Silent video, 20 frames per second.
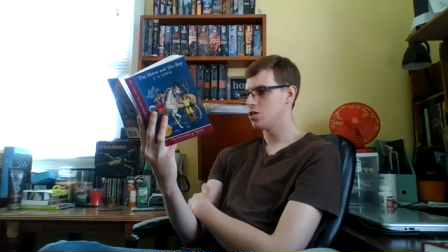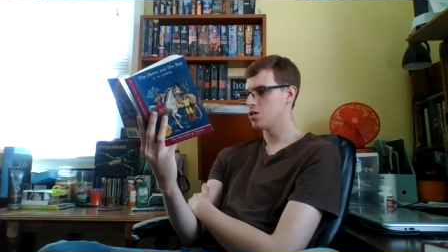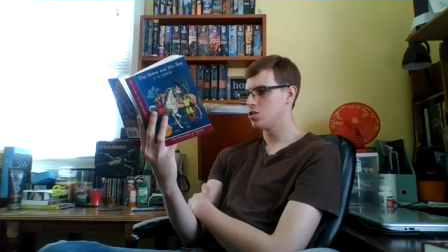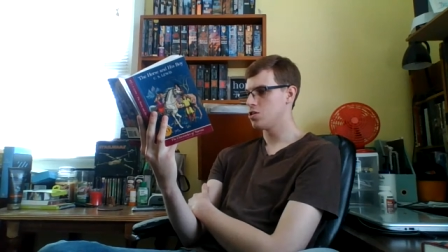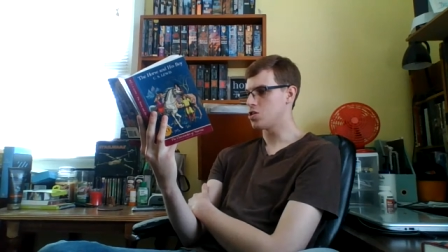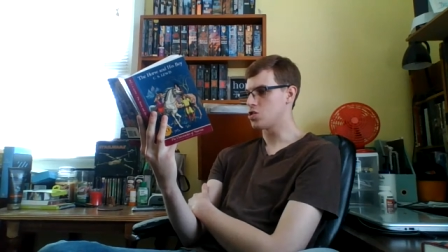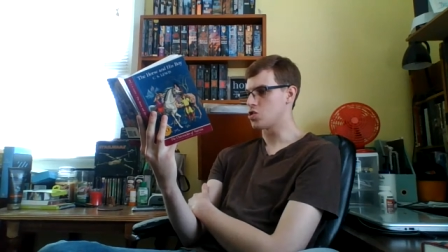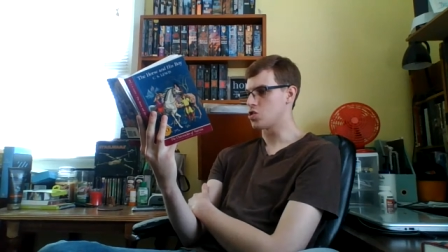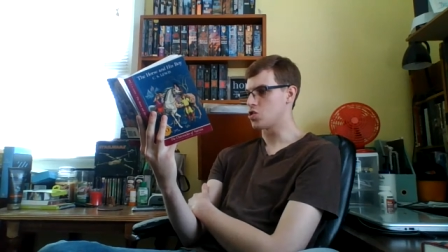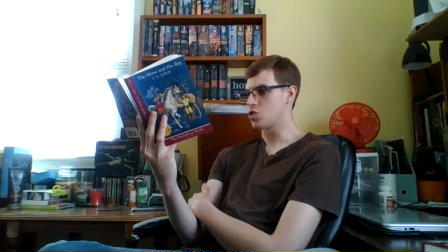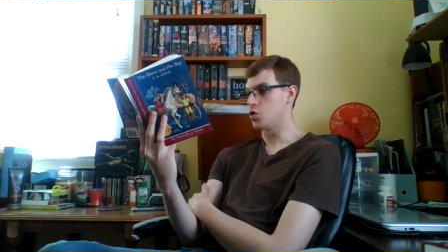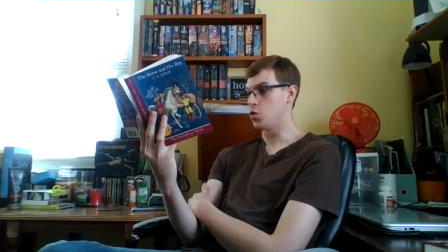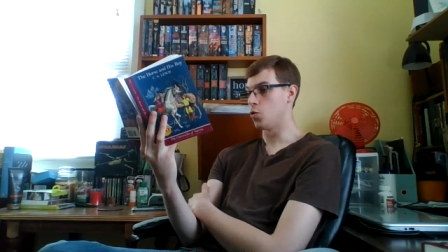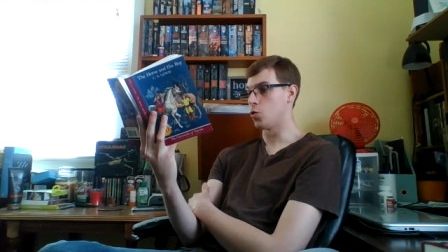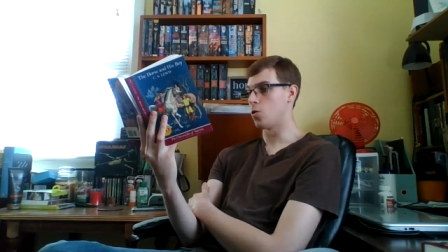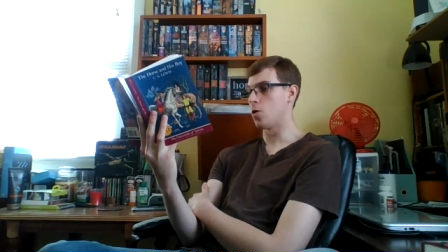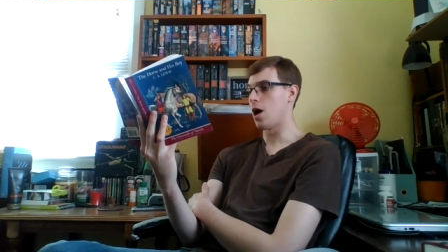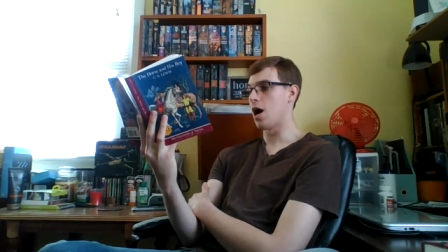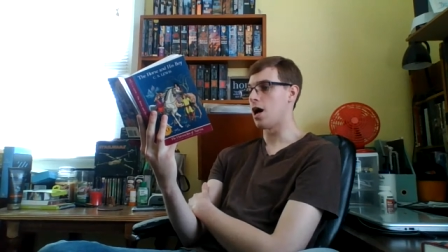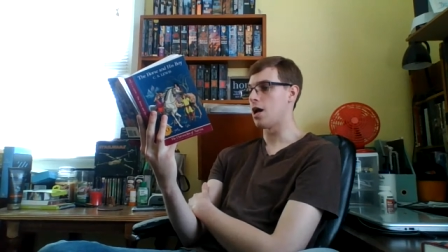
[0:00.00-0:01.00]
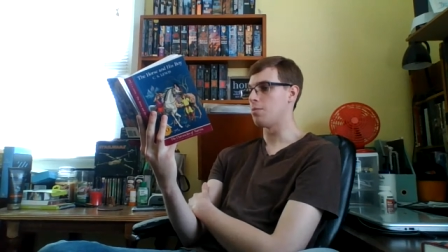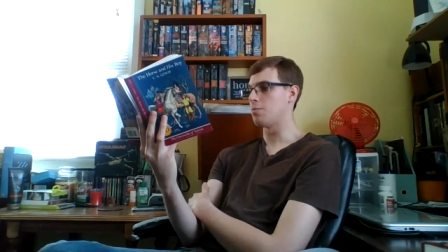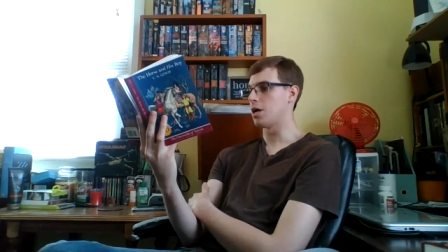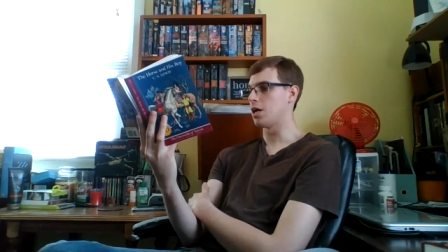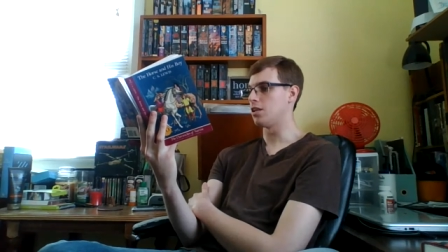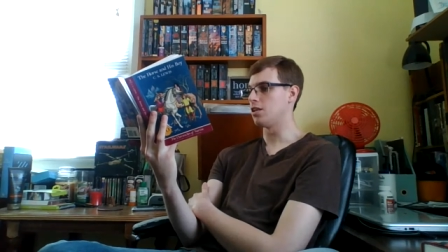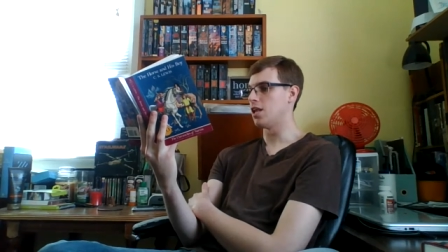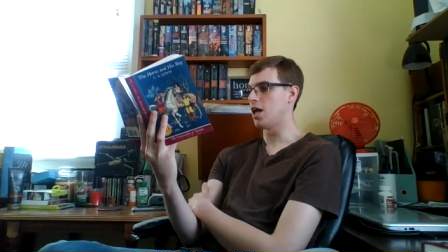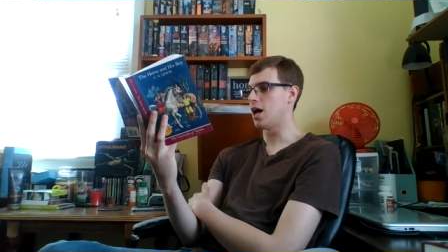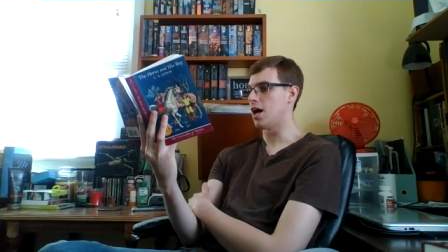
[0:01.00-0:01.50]
just as you or I
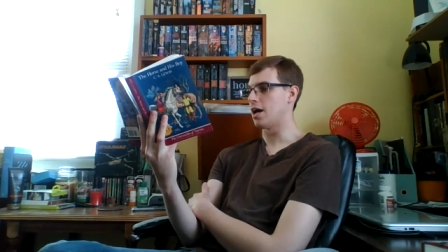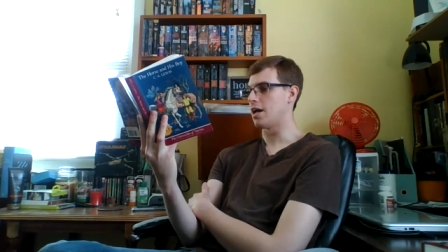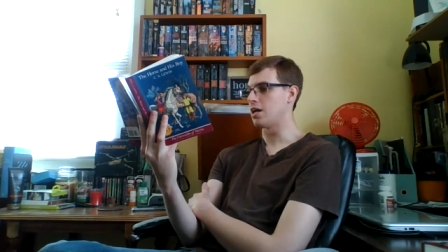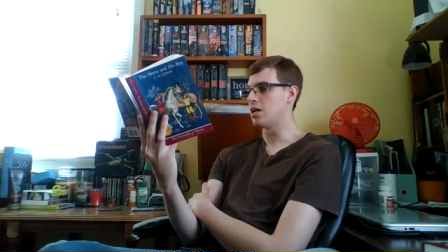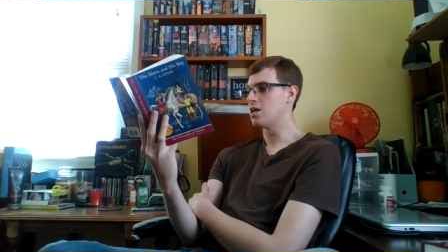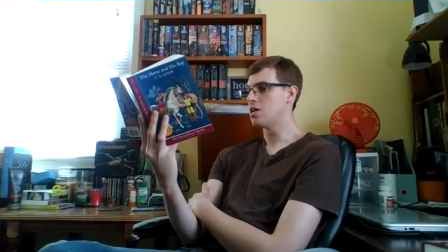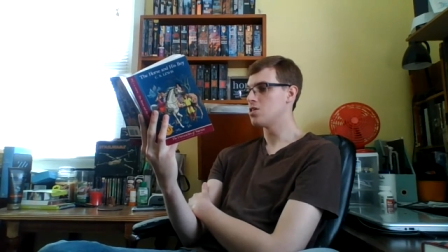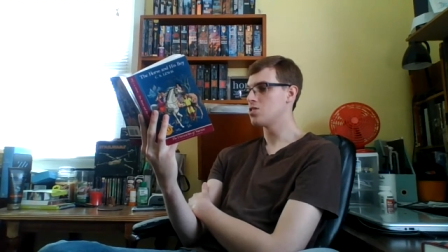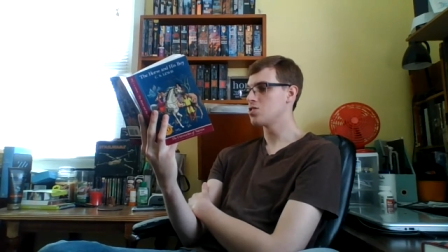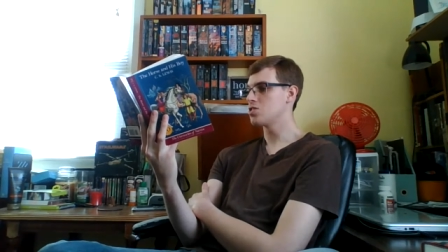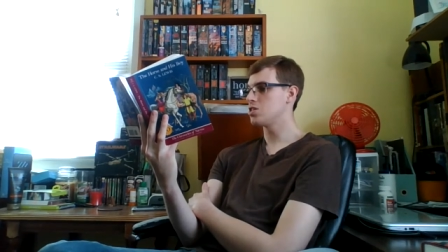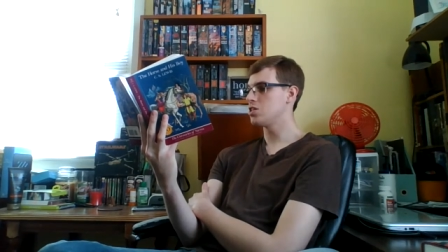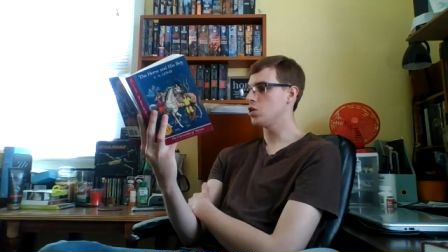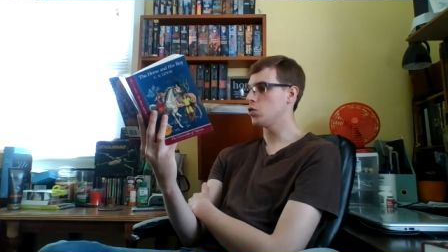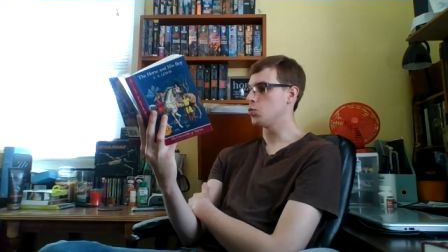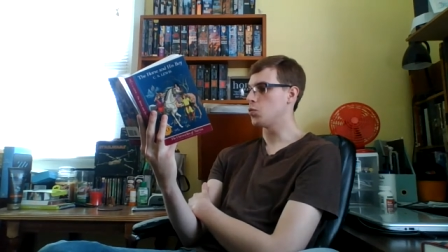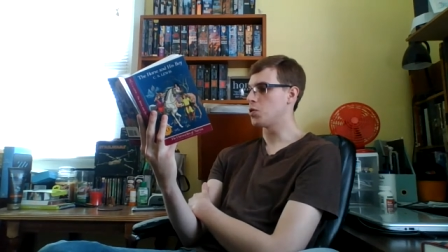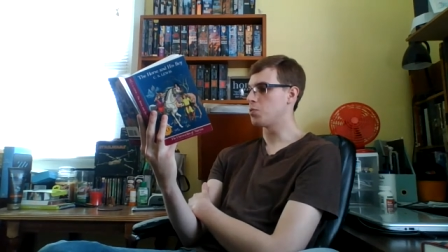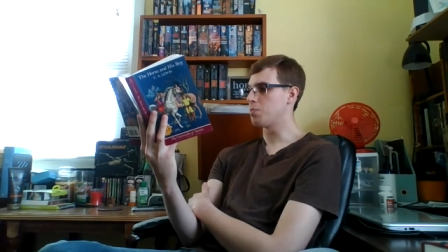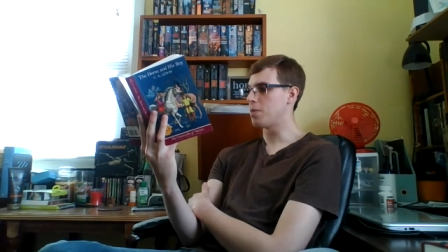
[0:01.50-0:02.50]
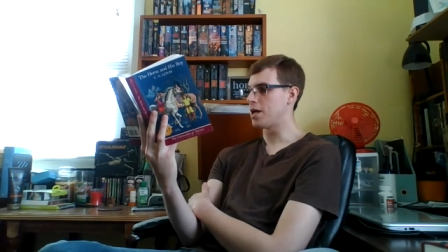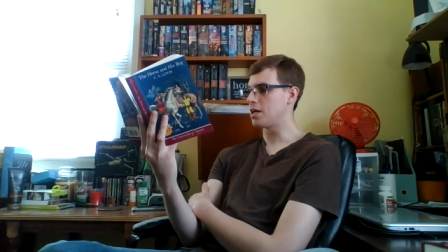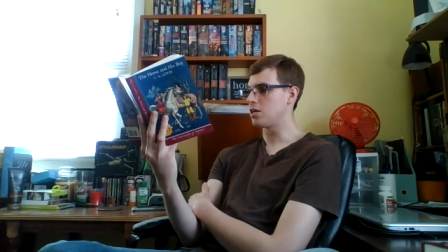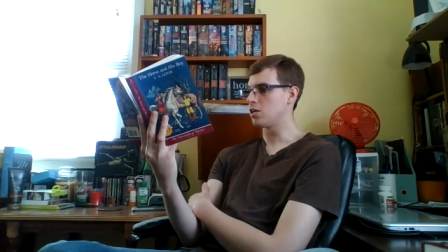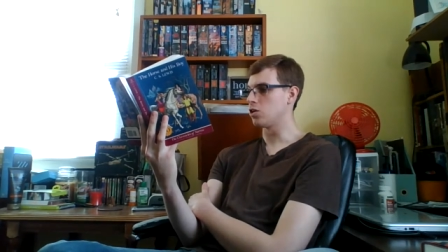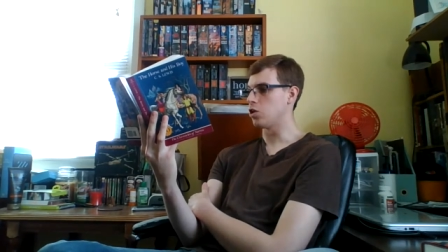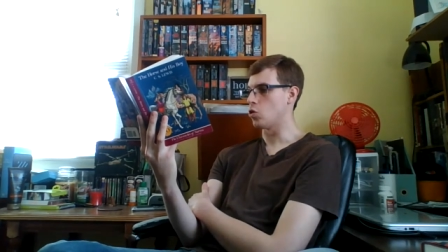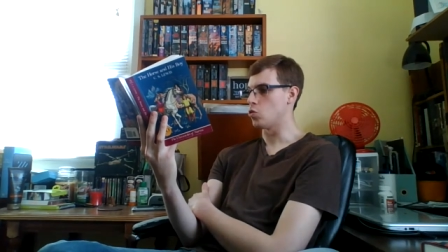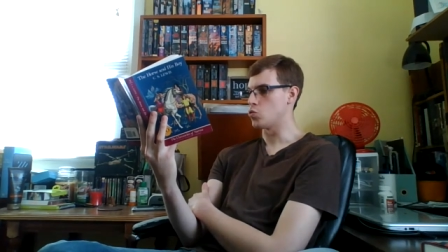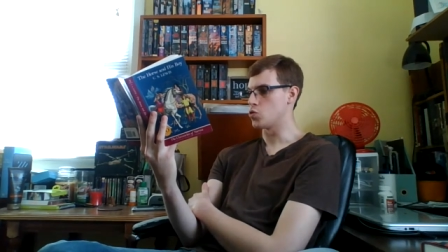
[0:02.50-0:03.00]
might lie, still with
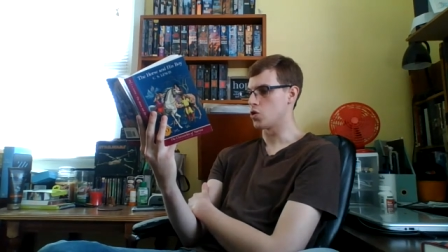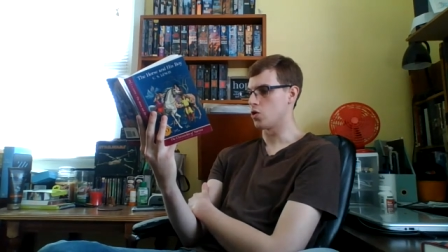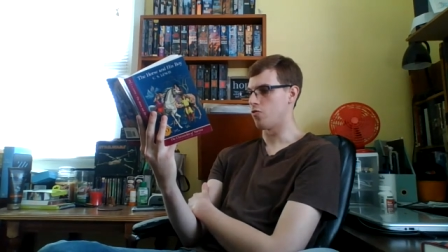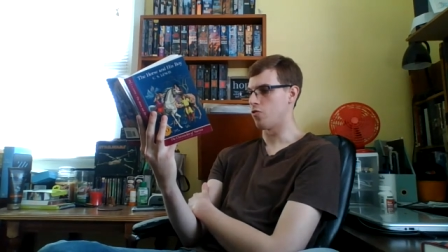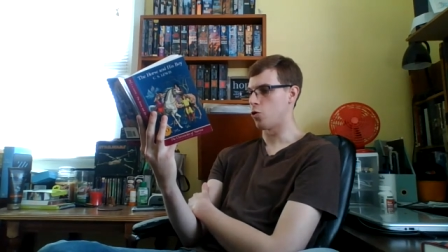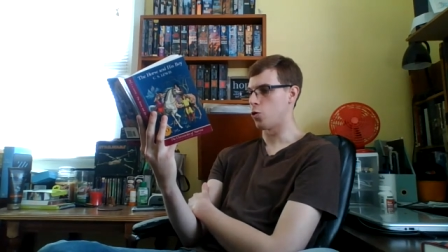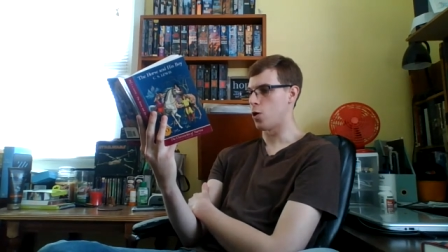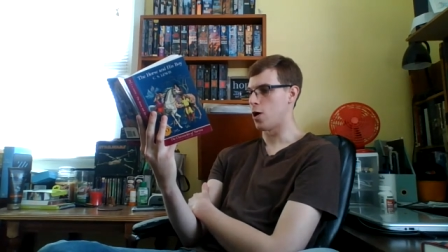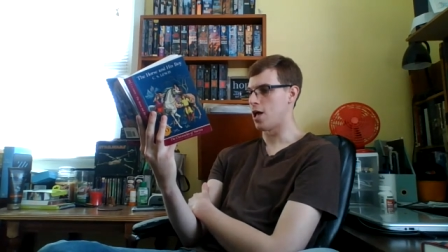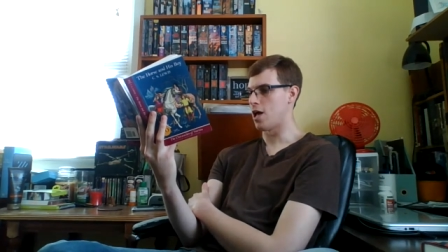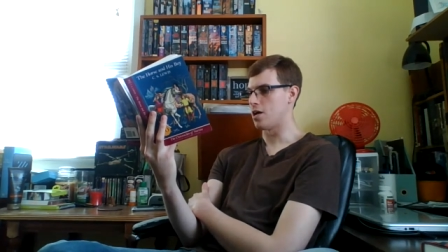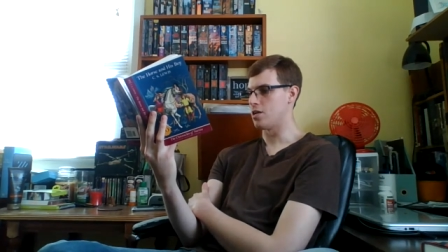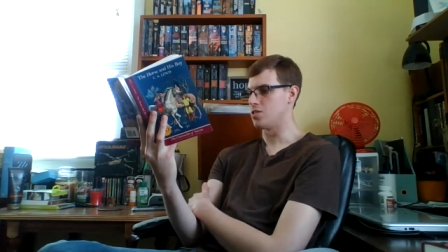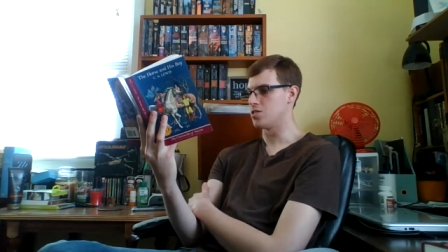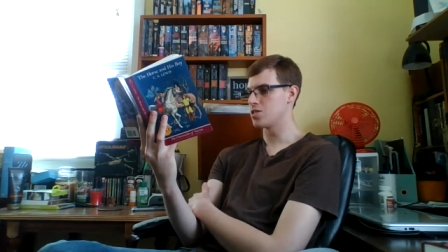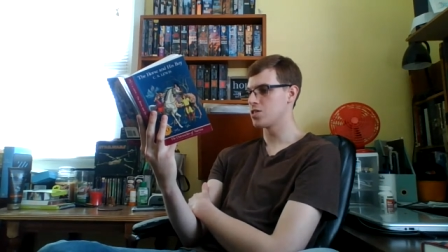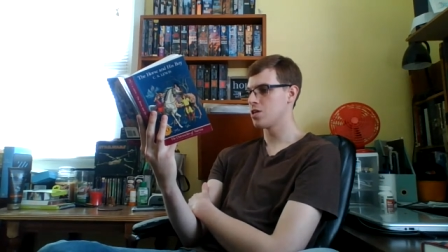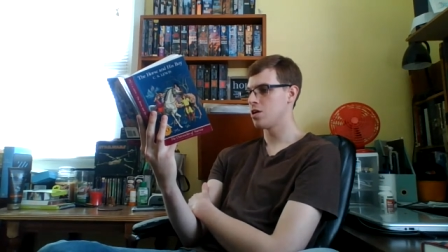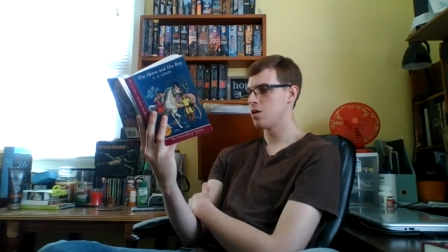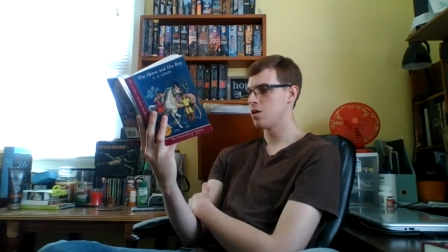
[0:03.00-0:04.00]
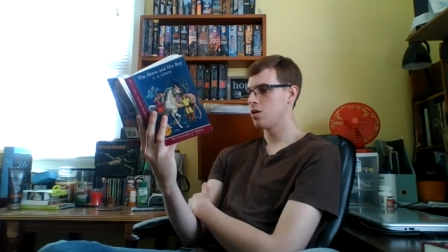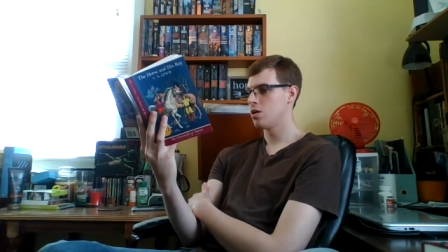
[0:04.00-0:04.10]
bedclothes over our heads.